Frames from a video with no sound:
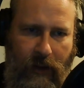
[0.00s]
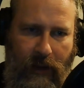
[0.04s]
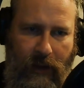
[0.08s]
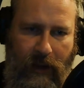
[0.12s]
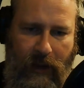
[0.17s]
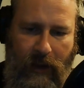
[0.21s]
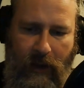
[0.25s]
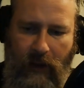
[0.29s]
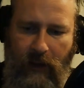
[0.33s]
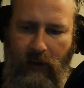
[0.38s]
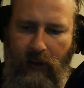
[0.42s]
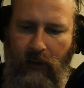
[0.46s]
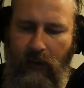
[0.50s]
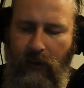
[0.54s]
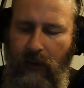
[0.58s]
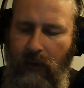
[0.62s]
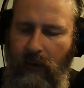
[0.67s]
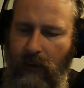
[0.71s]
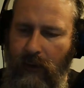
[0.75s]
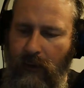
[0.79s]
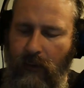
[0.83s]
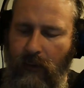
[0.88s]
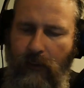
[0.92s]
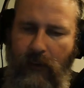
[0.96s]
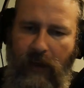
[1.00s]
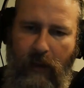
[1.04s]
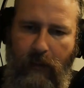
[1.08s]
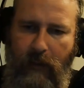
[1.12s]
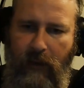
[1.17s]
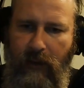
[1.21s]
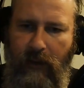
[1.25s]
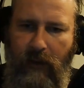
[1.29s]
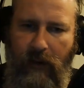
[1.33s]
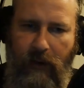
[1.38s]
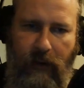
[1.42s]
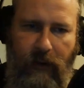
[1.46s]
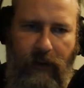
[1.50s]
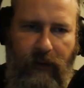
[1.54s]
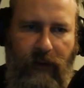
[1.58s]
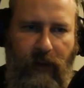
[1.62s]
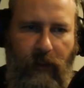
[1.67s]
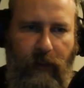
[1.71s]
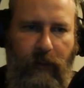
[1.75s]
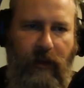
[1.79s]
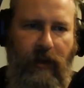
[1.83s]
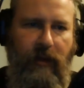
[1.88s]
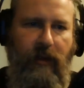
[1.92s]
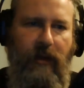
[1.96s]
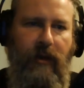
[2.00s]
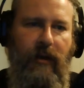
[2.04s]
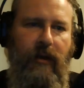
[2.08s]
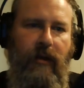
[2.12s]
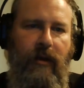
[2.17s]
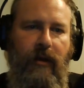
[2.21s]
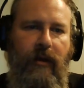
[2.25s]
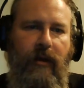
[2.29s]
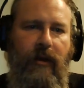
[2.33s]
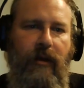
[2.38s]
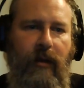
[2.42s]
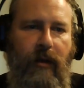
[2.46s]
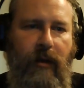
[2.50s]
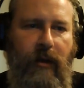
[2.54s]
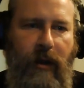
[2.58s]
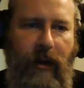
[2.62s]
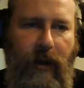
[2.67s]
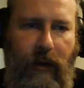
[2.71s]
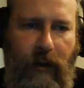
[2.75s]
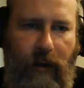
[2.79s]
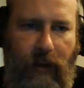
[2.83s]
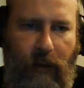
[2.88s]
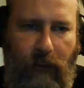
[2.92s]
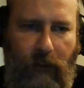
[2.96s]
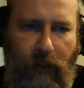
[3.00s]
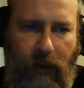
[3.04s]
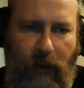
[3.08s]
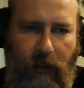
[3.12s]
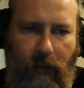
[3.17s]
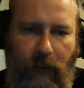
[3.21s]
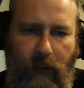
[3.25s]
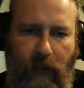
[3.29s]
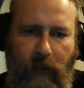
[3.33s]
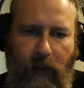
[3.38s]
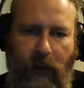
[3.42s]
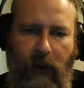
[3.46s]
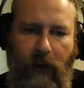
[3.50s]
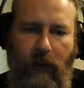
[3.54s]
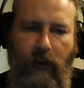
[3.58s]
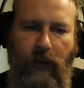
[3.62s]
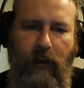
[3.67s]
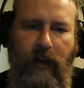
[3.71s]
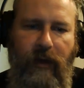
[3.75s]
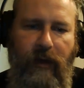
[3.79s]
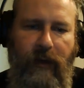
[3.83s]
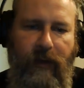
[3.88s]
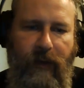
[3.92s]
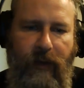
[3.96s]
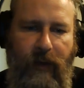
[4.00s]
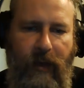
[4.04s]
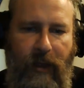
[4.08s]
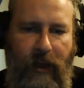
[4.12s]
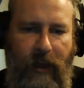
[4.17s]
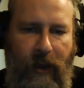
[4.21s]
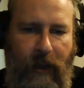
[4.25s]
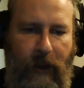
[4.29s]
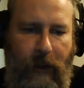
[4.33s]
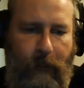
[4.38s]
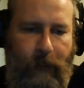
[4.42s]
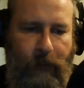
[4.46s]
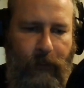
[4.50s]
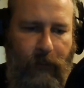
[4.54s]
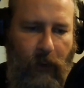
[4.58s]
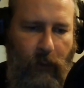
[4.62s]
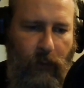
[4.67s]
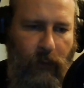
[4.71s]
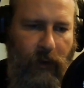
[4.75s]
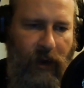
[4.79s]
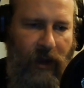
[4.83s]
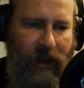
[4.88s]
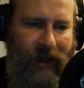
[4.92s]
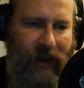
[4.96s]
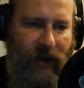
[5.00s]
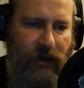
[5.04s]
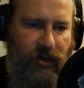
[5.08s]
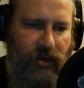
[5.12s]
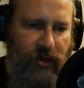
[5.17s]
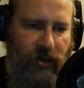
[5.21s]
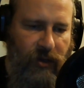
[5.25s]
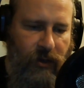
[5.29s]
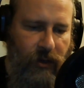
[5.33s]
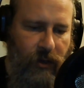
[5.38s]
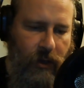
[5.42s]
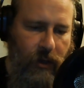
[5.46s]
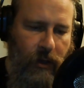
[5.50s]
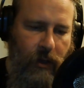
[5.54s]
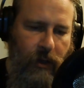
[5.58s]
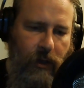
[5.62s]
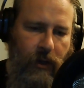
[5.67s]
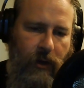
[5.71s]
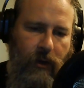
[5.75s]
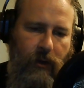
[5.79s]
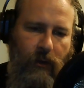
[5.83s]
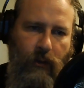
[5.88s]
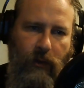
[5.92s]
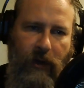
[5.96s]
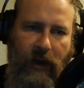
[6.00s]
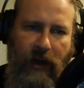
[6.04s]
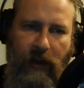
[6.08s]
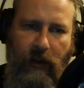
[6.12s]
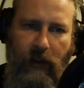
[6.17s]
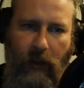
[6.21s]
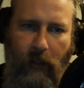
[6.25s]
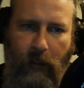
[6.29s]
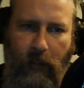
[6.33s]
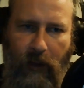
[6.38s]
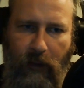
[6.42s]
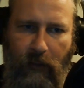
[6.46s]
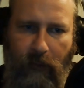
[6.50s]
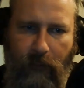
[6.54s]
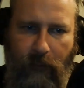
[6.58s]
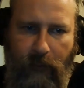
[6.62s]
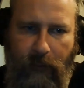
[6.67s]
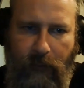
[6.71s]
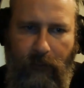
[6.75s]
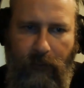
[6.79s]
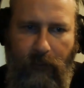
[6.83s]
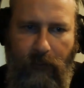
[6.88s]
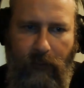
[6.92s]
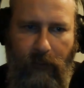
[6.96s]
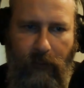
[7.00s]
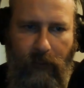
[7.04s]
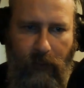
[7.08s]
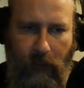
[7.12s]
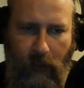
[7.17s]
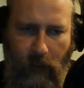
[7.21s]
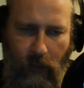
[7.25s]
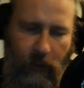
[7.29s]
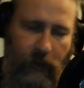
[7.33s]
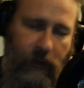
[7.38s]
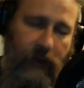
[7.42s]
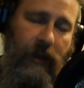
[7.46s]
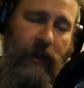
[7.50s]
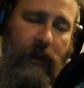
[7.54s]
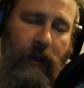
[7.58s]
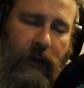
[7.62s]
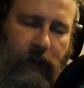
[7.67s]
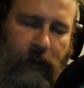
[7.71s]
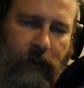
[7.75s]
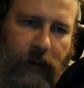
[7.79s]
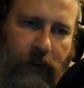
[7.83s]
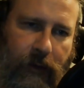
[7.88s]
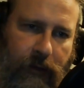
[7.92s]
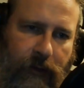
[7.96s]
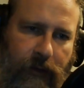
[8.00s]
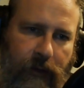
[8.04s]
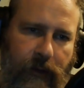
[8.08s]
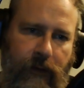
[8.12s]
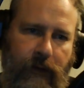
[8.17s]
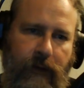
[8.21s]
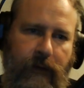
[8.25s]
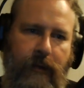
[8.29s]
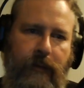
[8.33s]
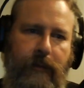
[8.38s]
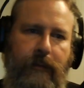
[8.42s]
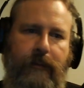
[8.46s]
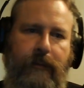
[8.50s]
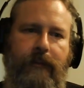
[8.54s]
And maybe there is something that would increase the reaction rate above current calculations.